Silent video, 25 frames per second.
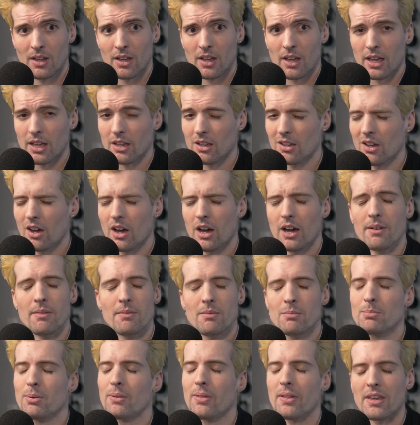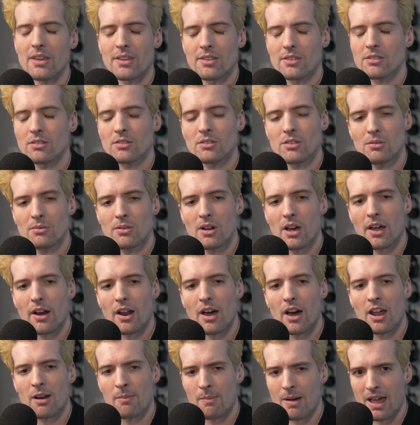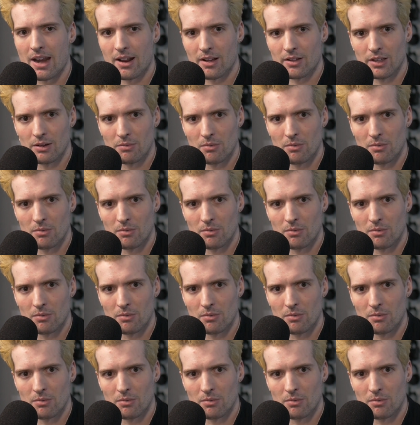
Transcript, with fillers: And God, please do not automatically